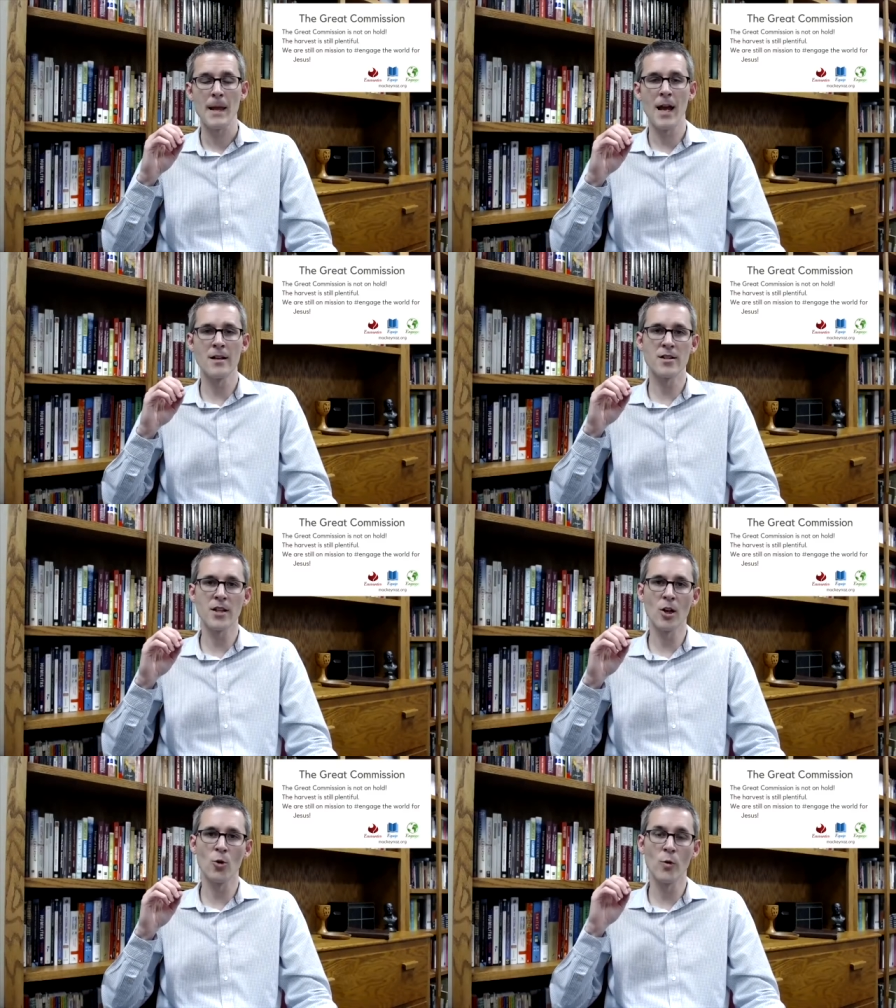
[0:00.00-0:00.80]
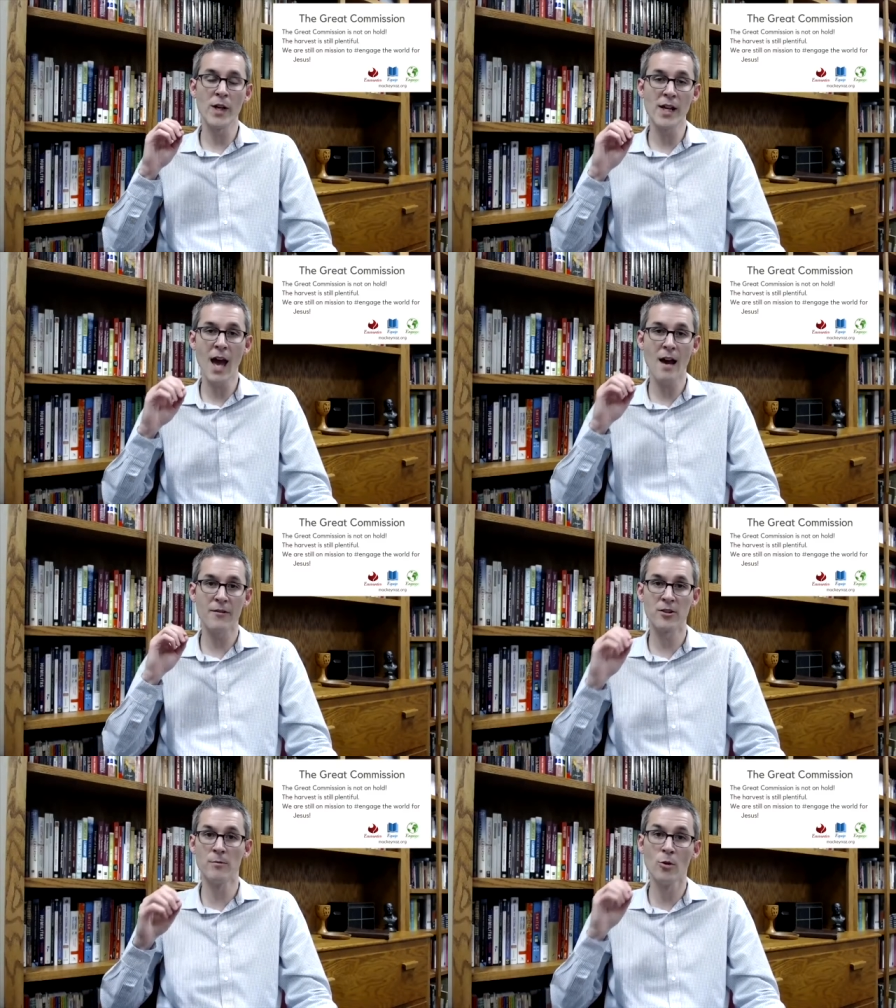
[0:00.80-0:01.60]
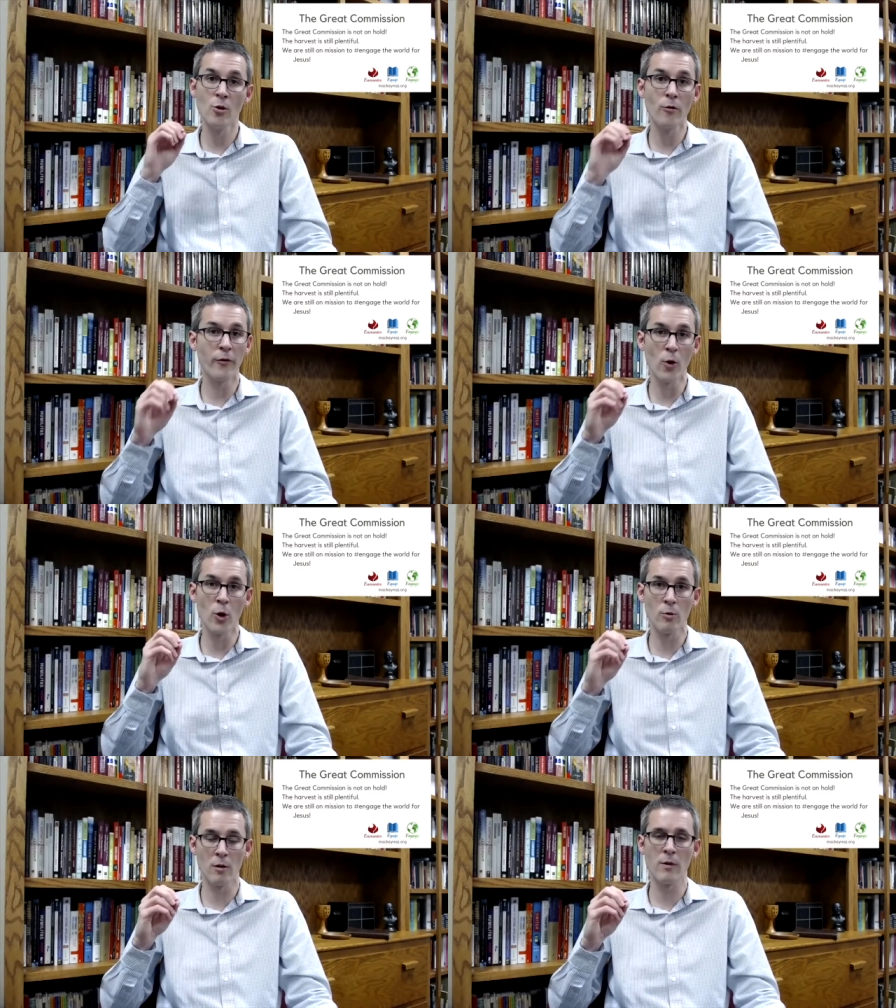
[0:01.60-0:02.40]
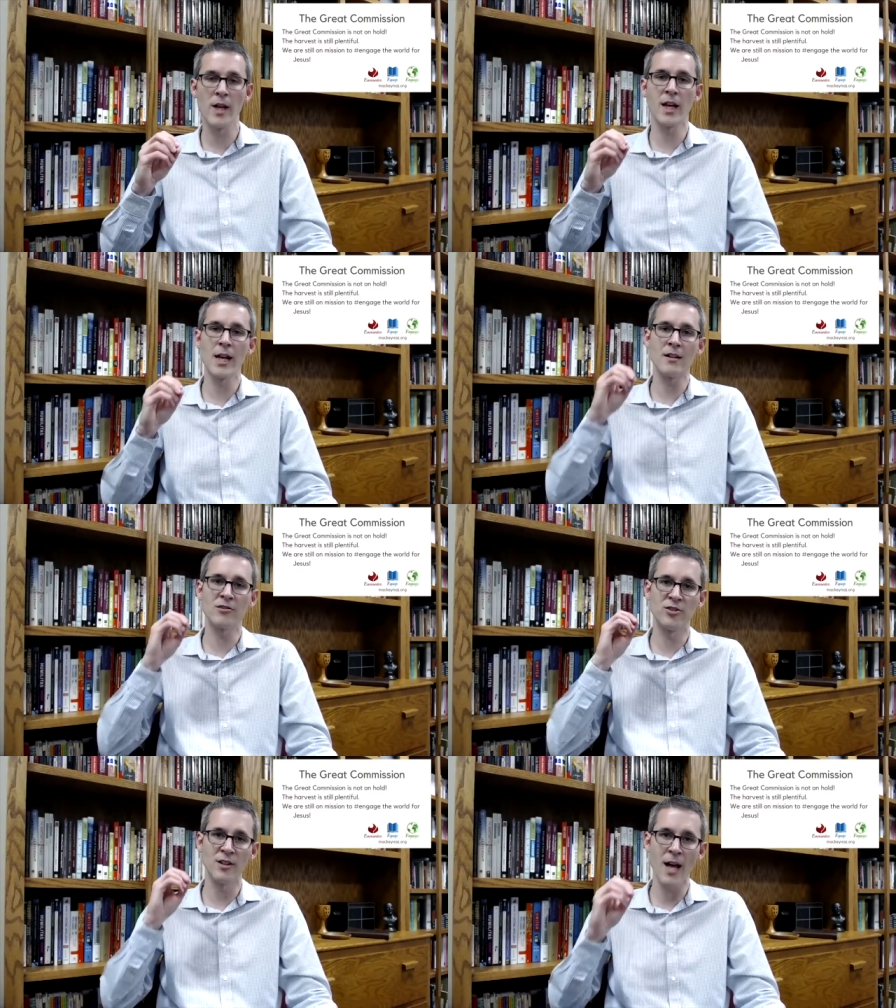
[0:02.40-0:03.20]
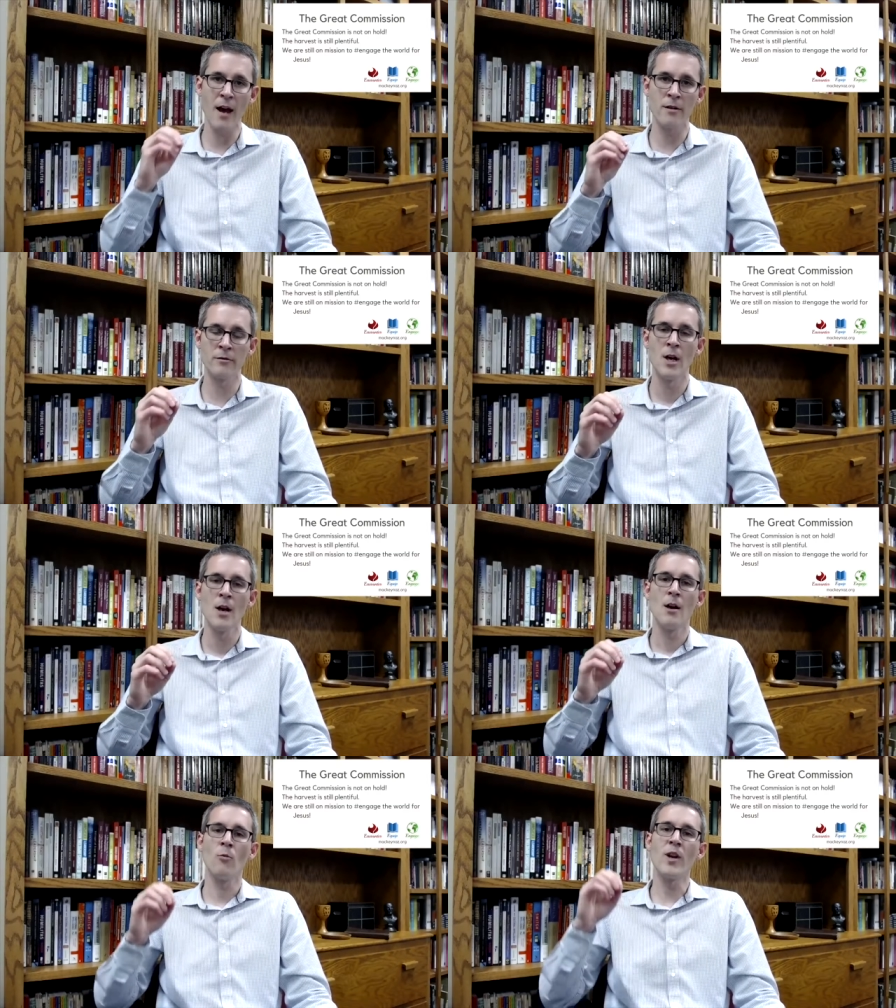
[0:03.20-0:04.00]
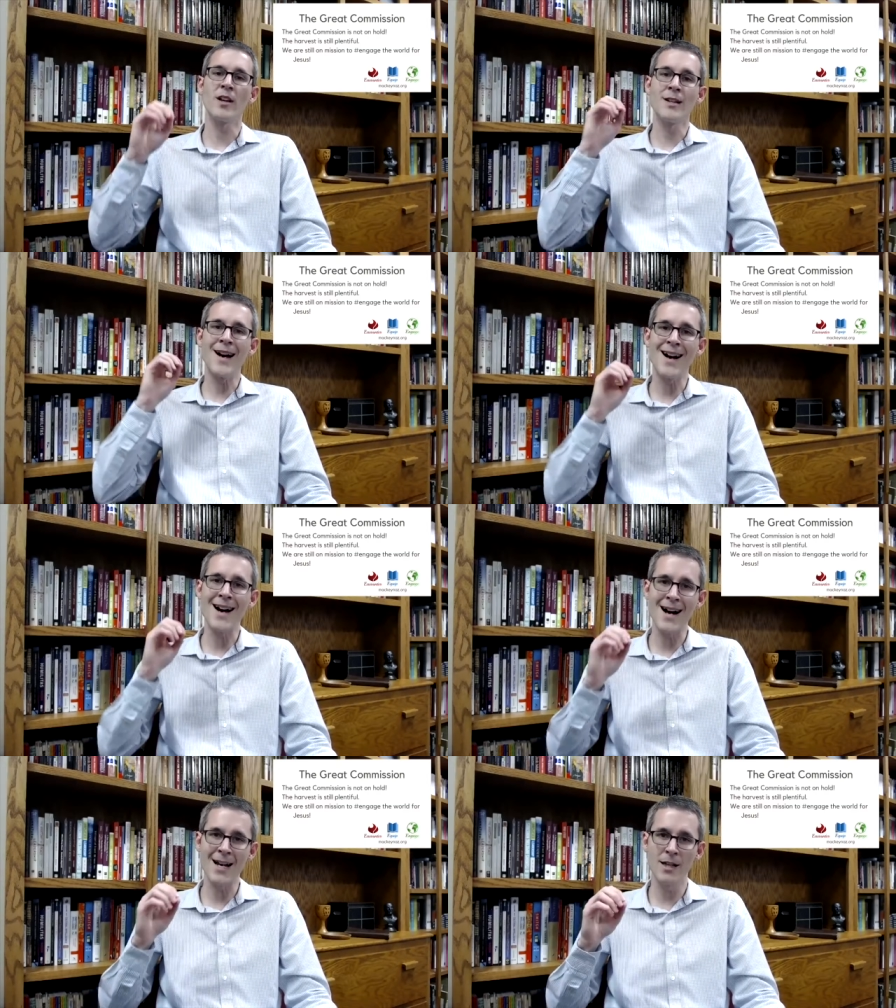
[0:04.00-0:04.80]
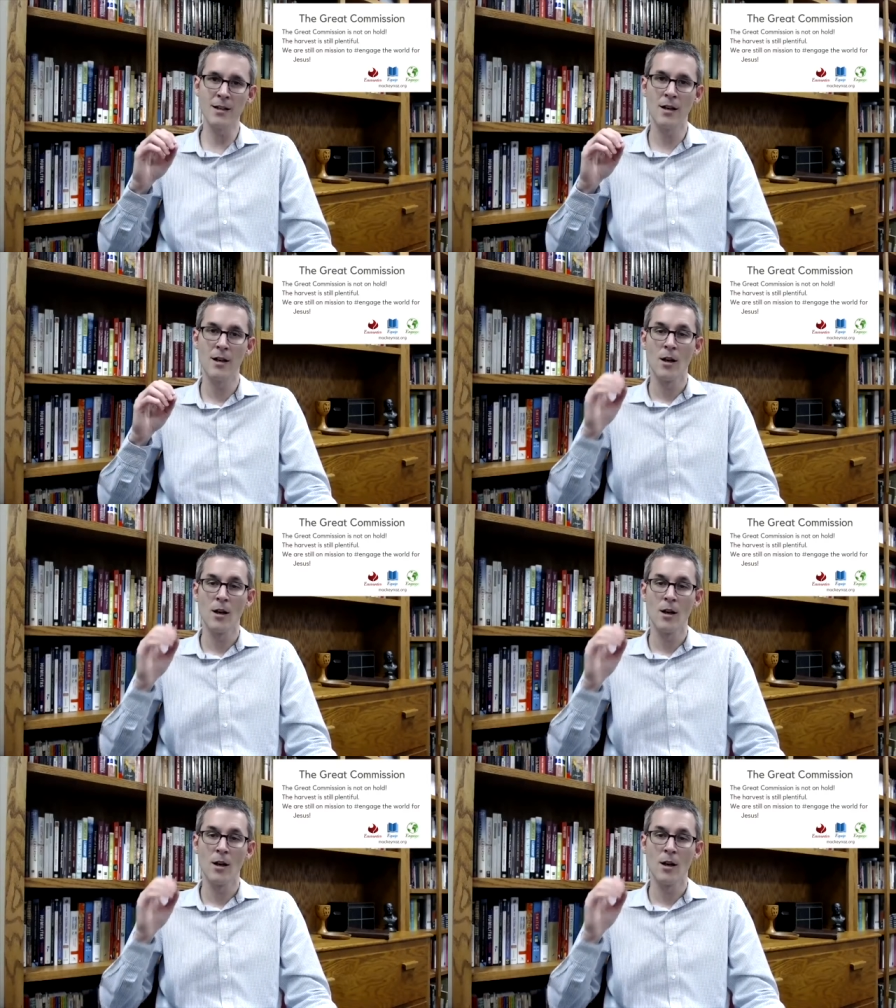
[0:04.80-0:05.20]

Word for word: and so we have to move forward. We cannot sit down. We cannot hide.